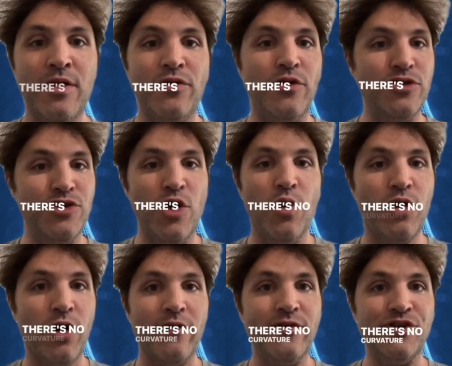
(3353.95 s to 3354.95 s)
There's no
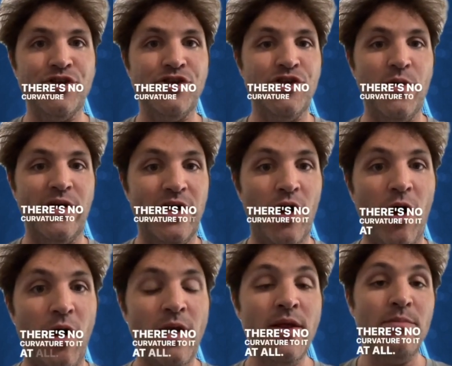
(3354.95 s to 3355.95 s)
curvature to it at
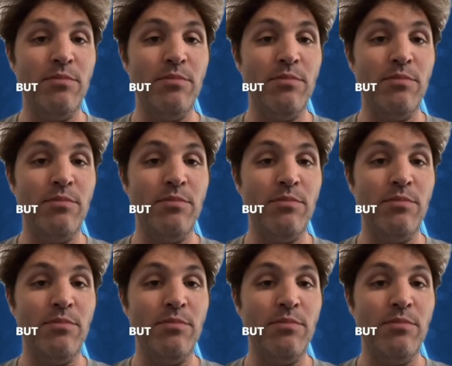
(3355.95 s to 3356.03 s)
all,